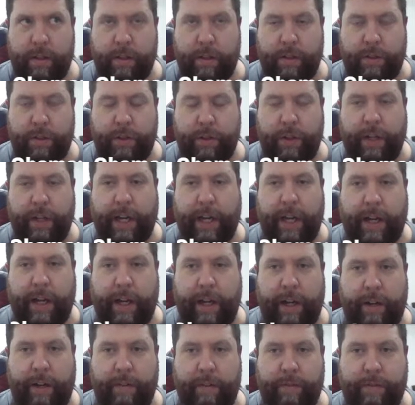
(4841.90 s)
do you
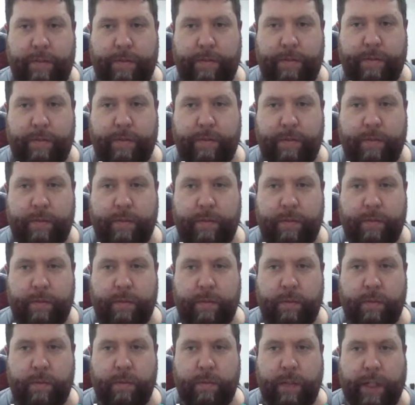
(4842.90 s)
have
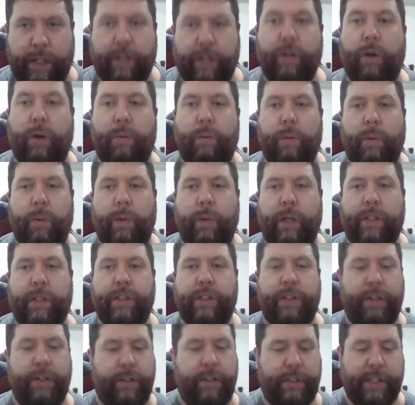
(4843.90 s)
like normal work
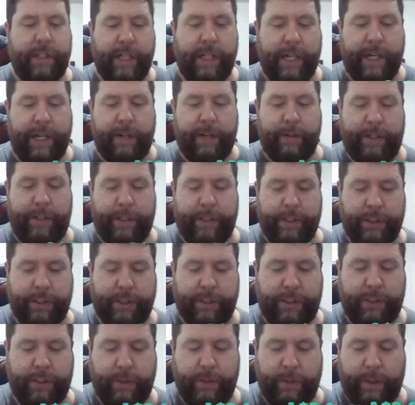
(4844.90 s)
to do today, or are you
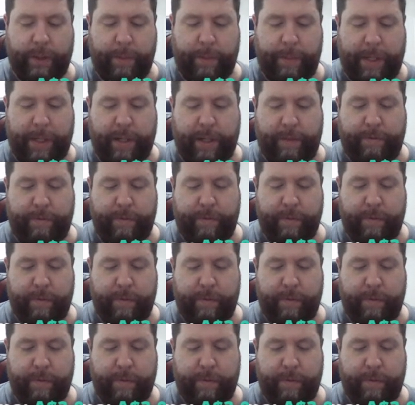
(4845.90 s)
just doing a bit of